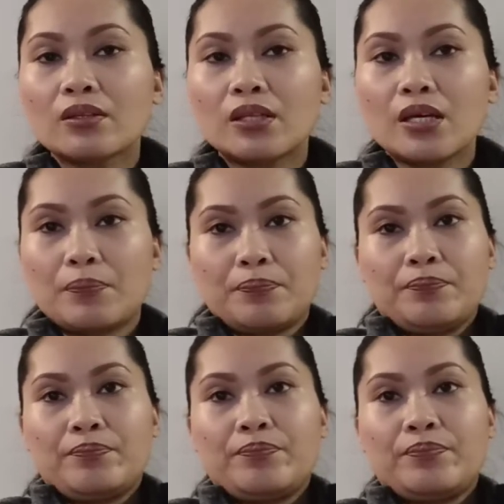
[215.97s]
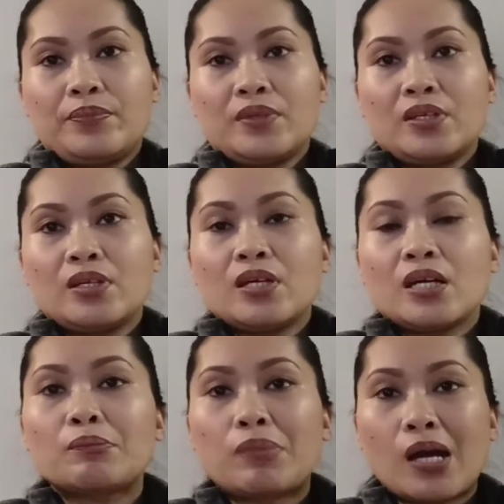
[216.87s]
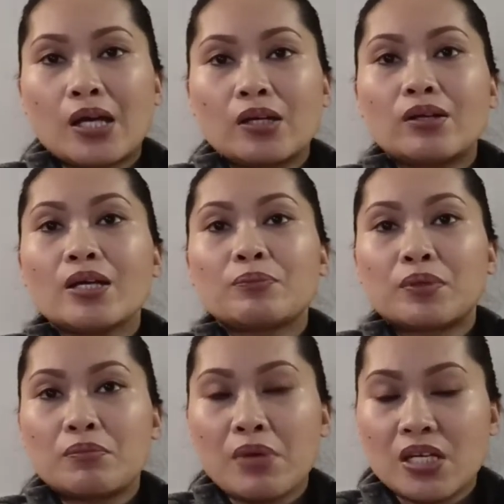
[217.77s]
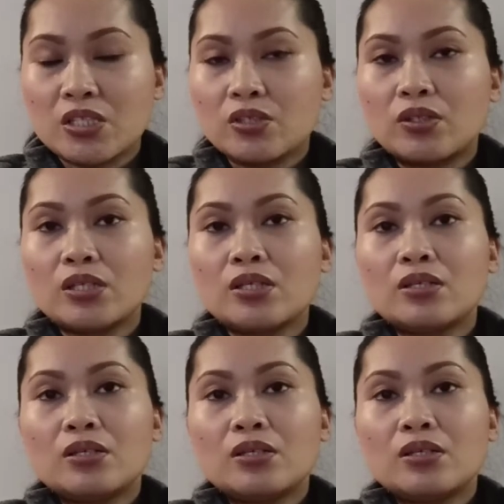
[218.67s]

Tip: prior information